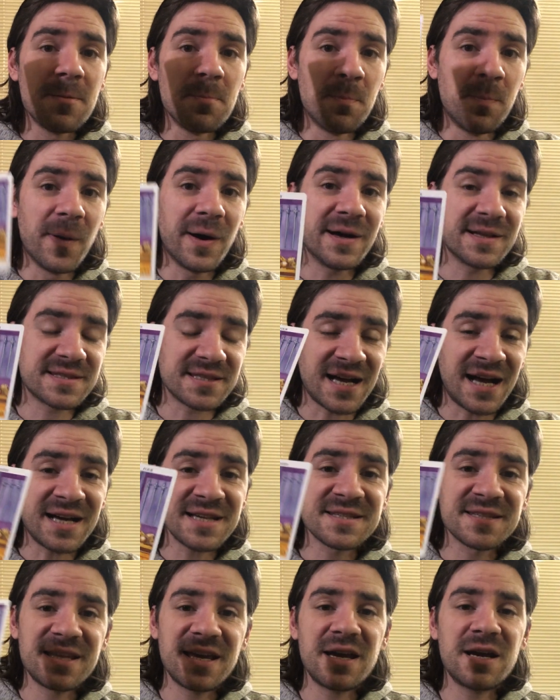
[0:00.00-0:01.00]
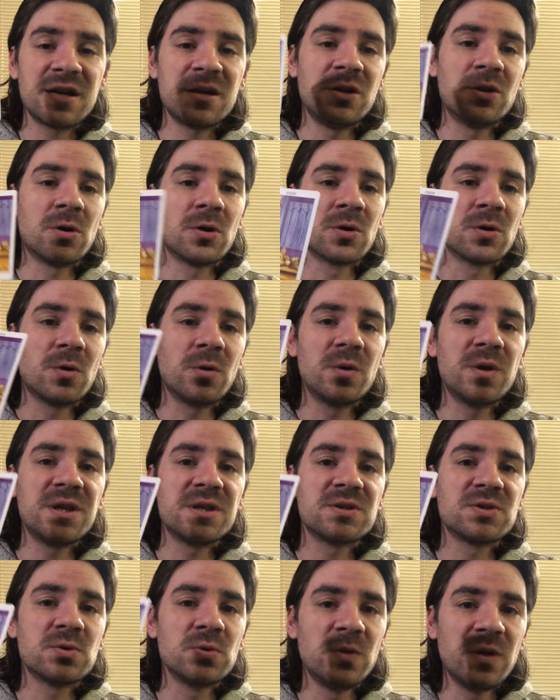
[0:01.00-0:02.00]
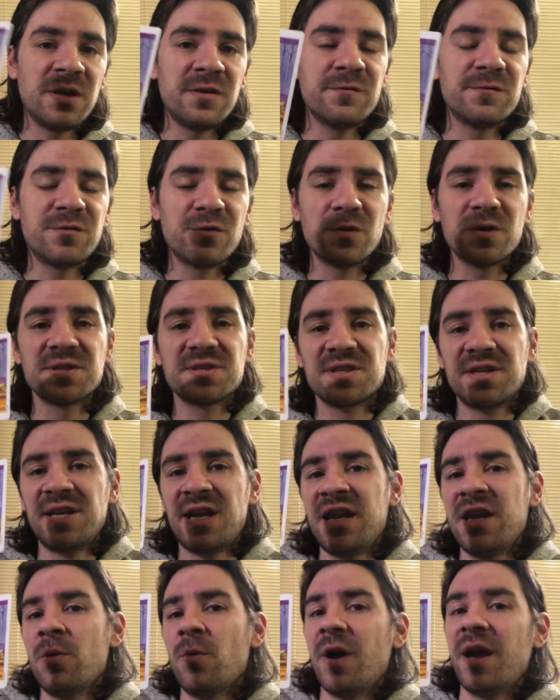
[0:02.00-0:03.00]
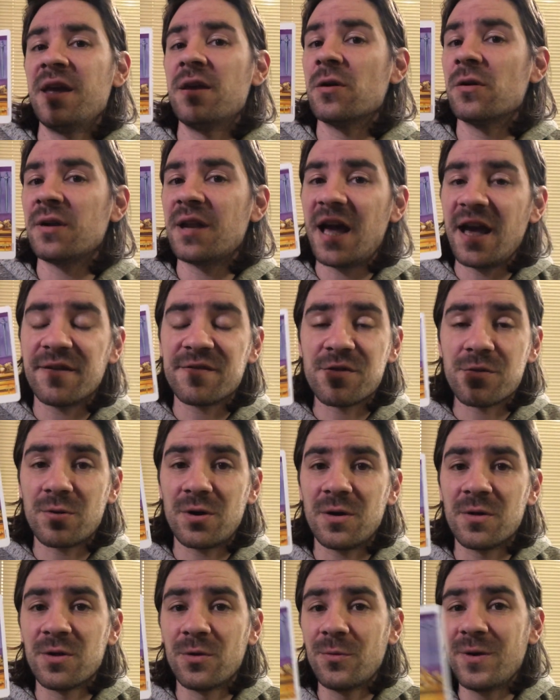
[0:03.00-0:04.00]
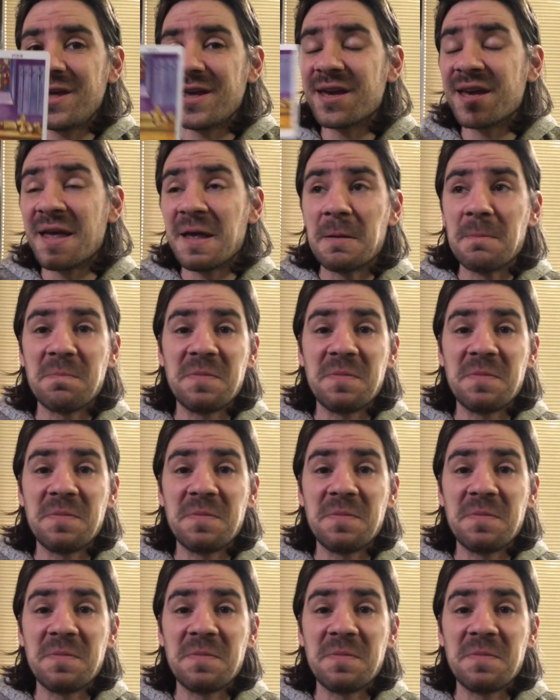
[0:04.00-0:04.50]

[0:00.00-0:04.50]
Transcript: But as they are not going to influence in any way your life throughout the week,